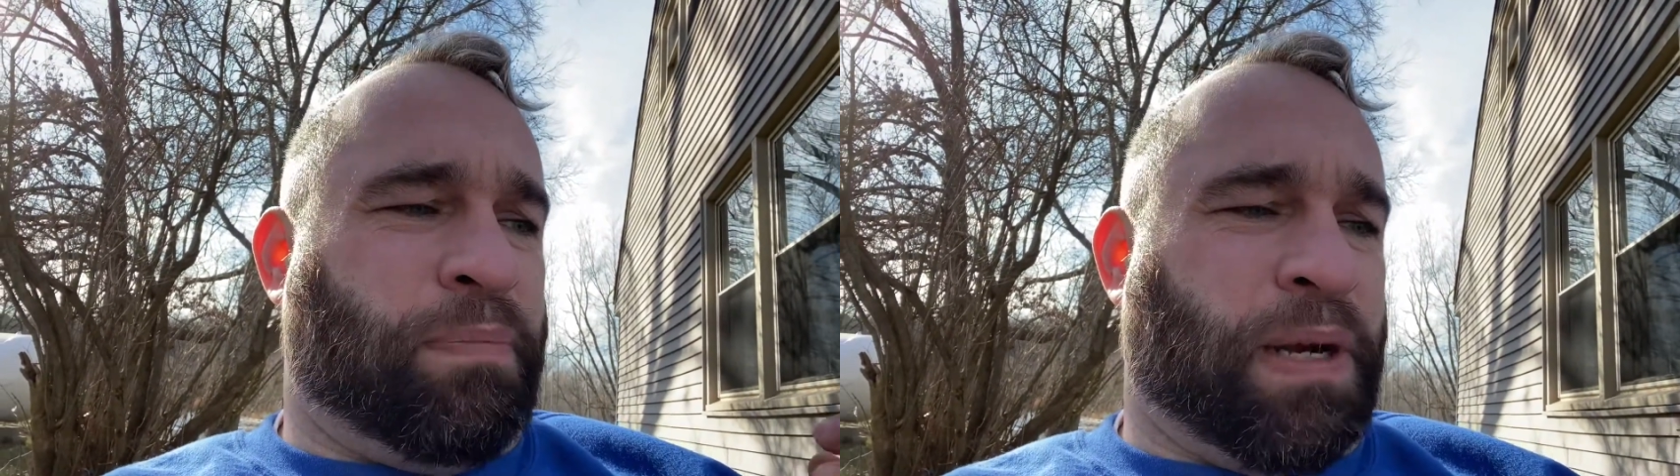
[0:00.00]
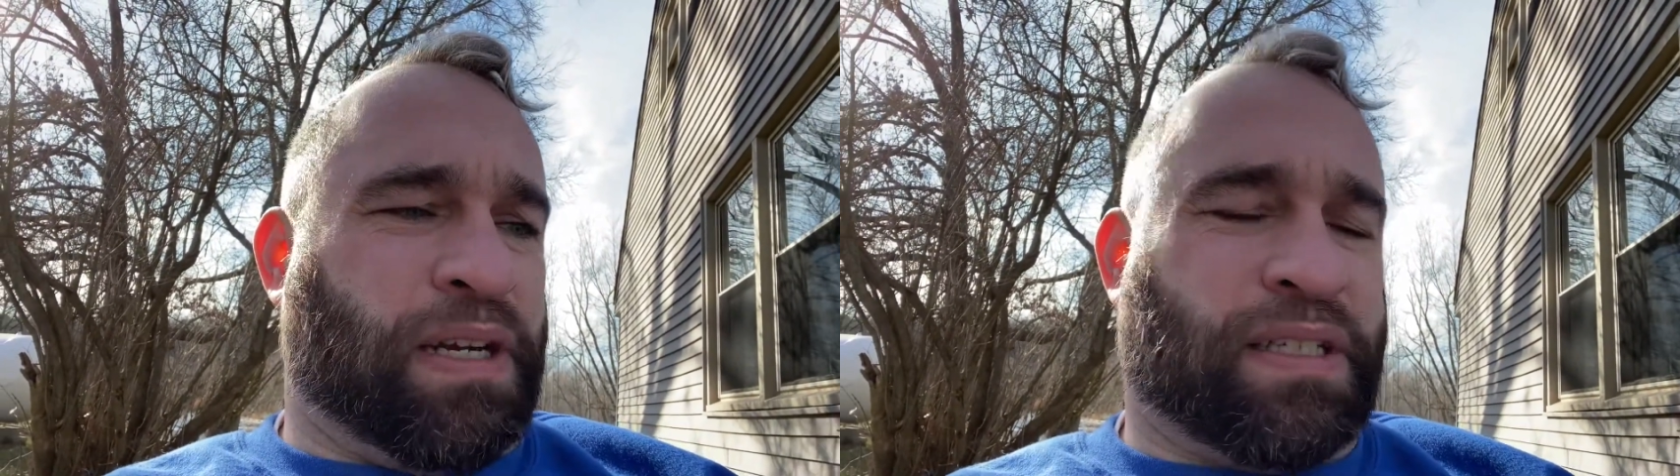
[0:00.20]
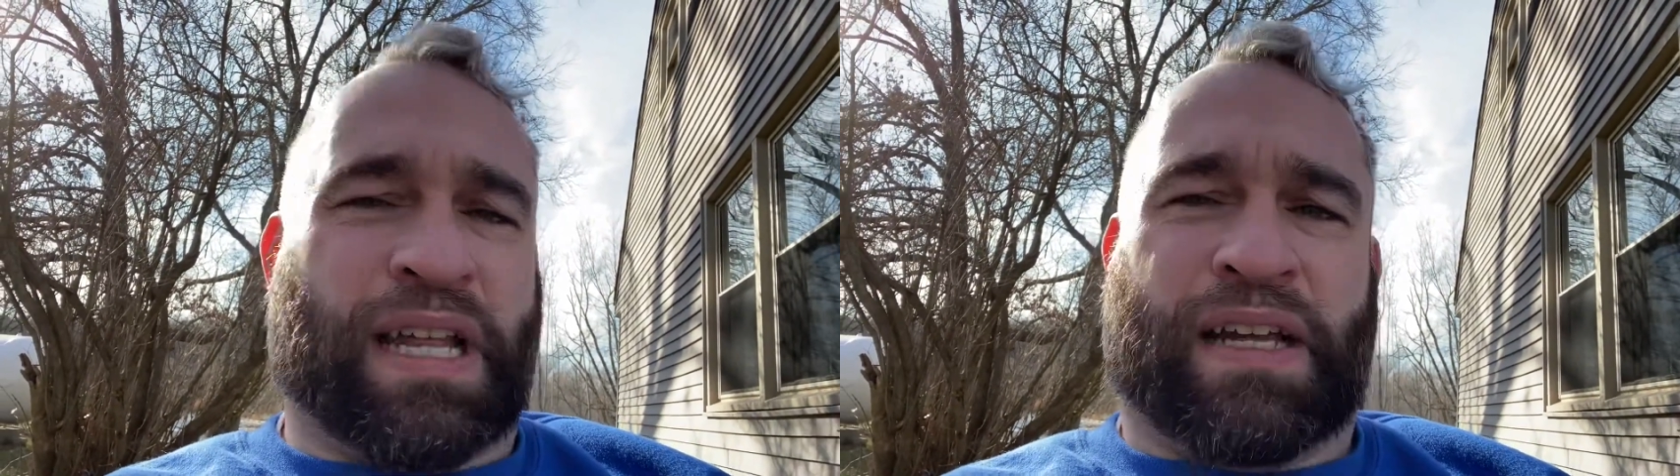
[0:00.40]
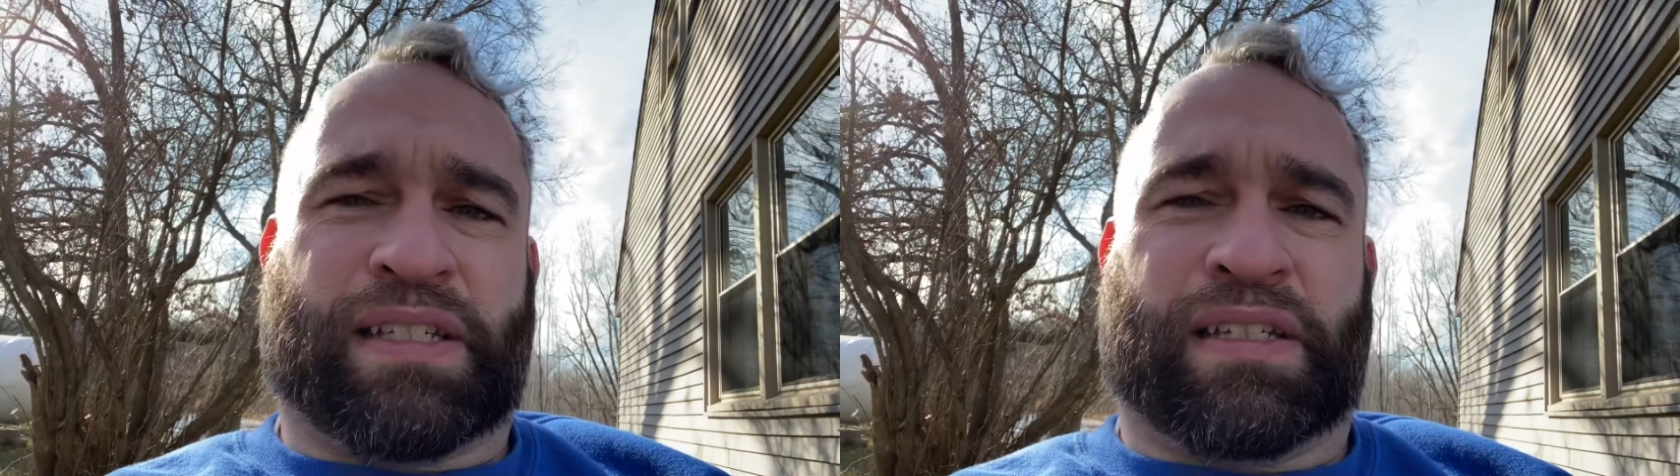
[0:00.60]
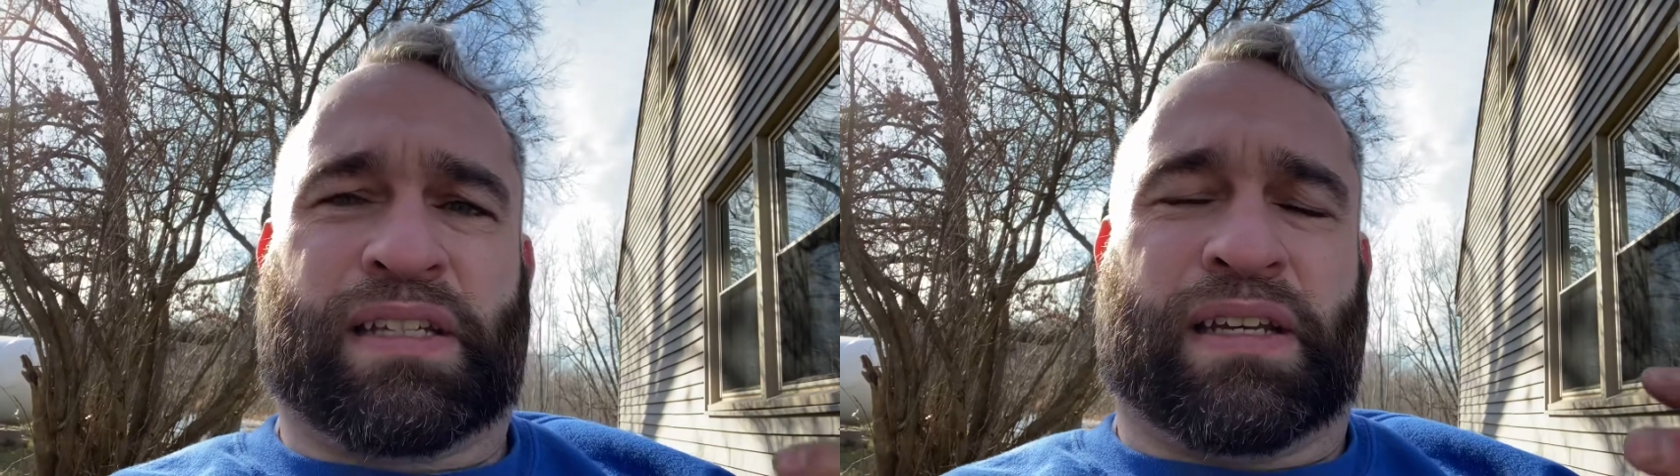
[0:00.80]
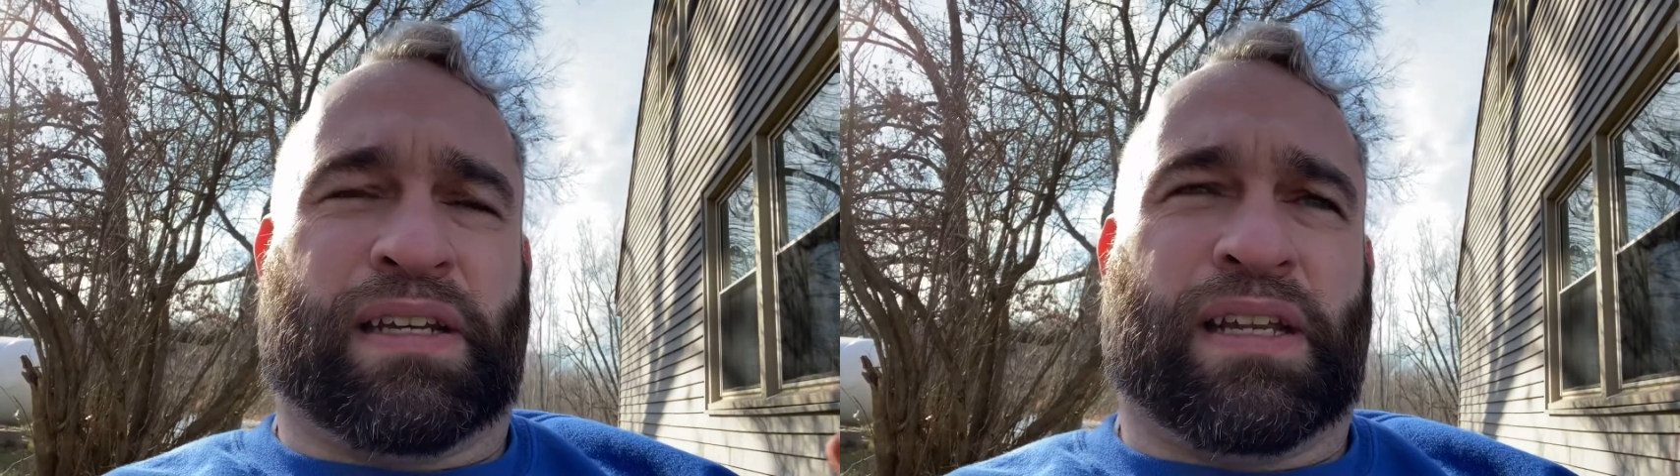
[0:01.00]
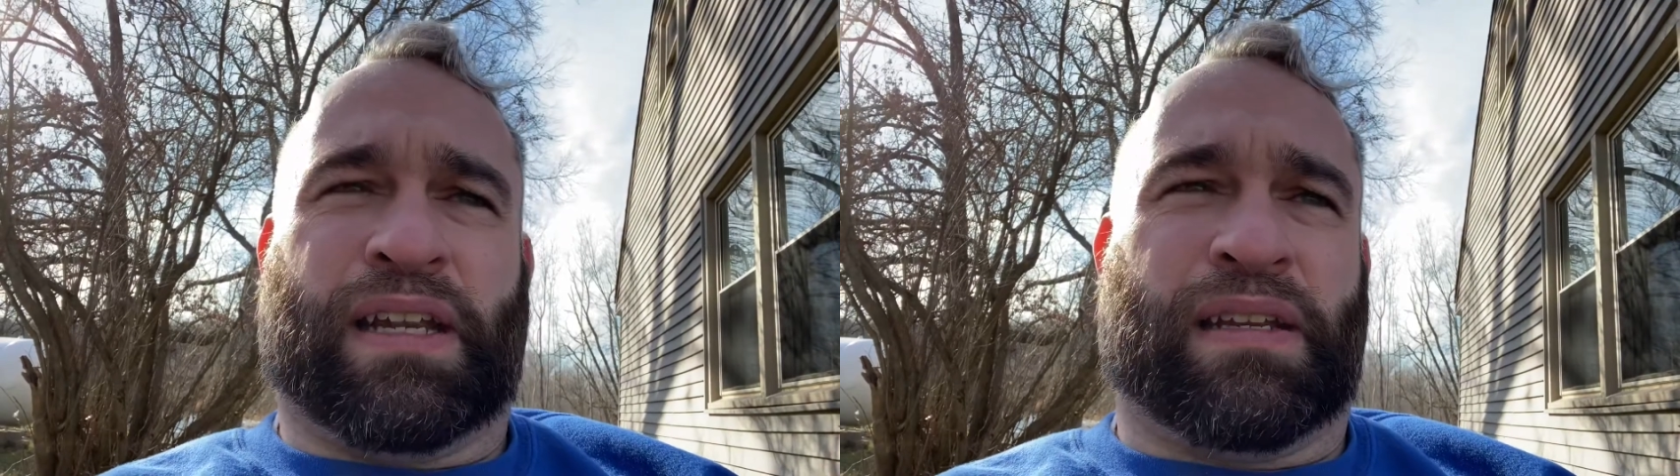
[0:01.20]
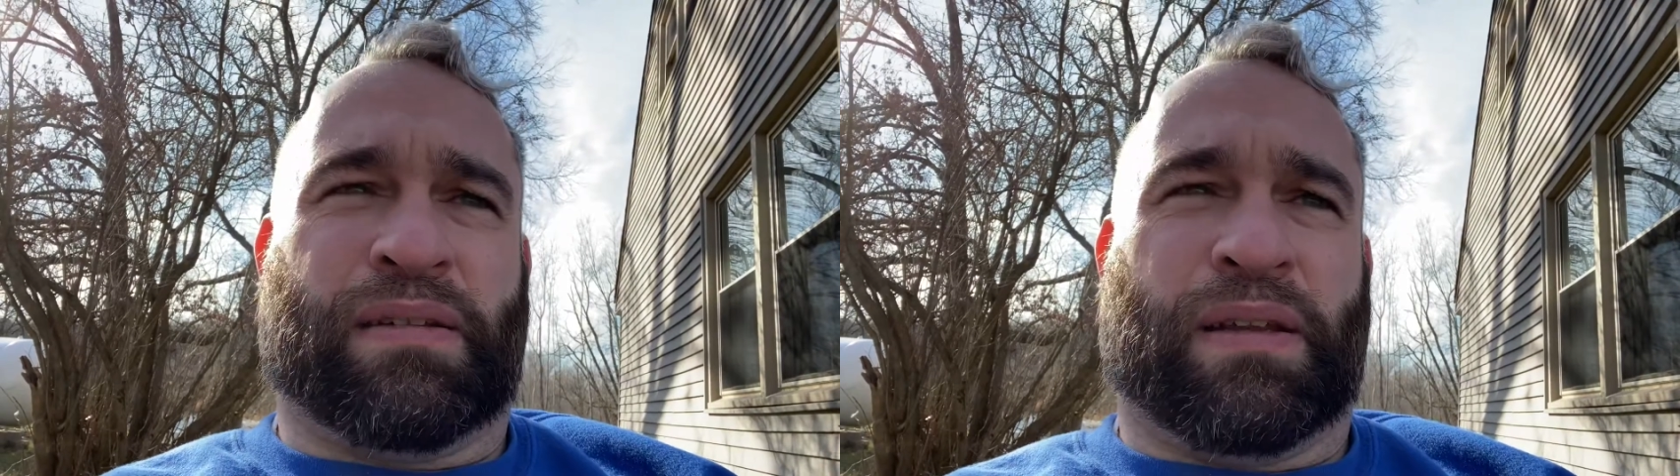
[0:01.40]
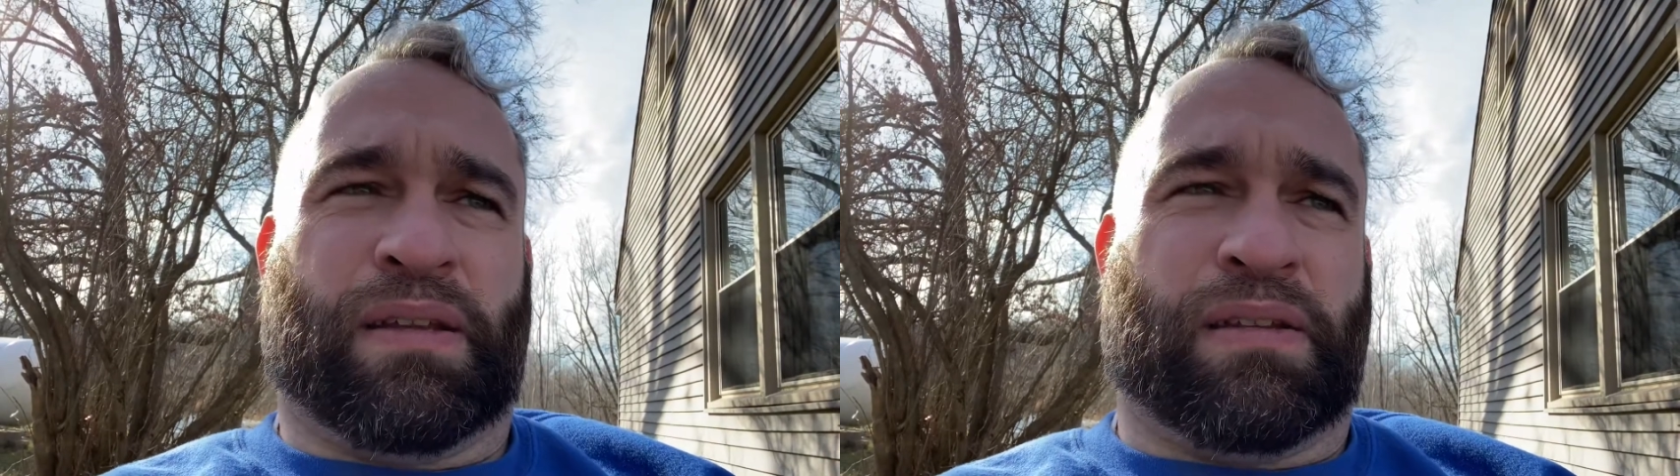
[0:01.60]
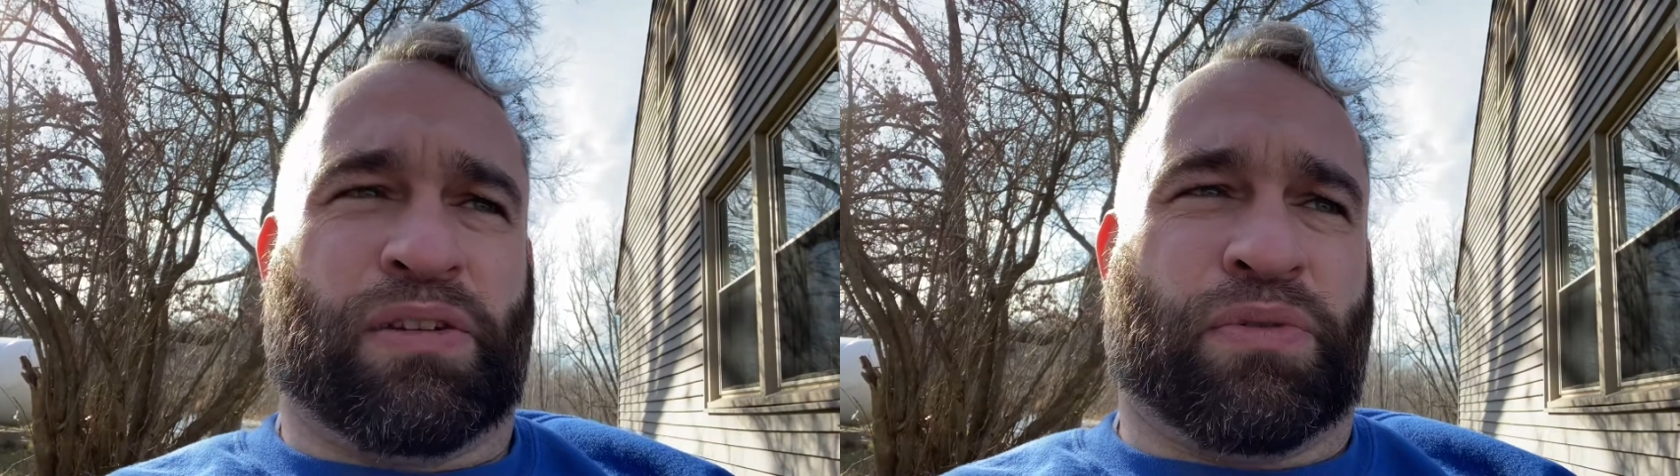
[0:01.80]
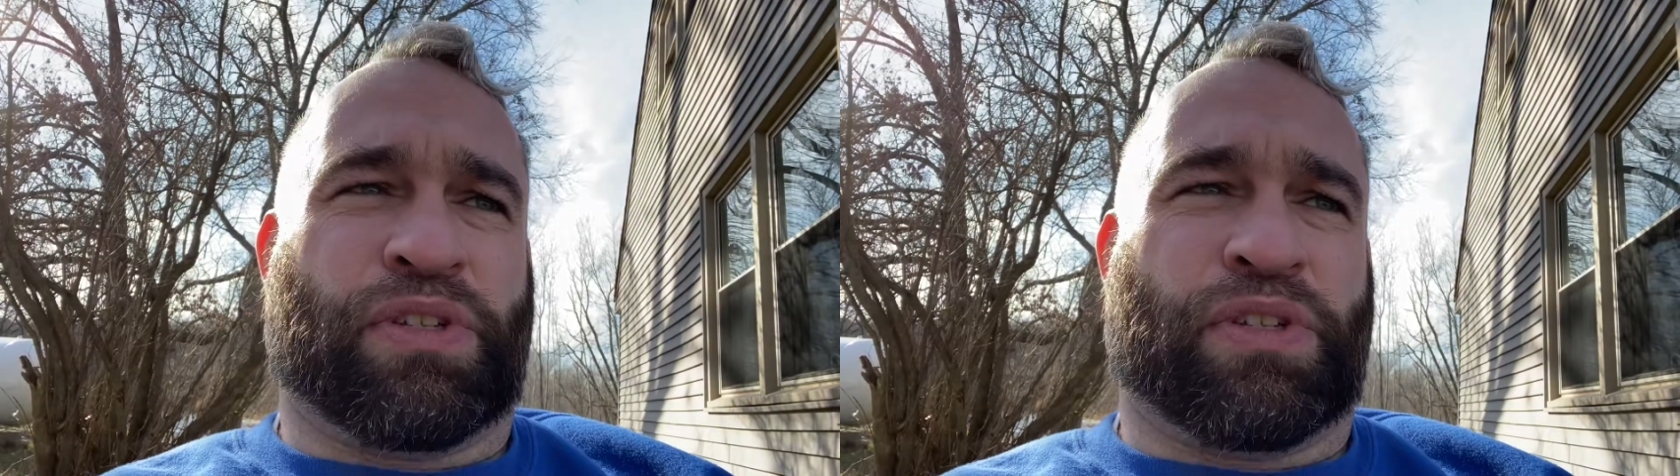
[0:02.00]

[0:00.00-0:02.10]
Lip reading: peristalsis and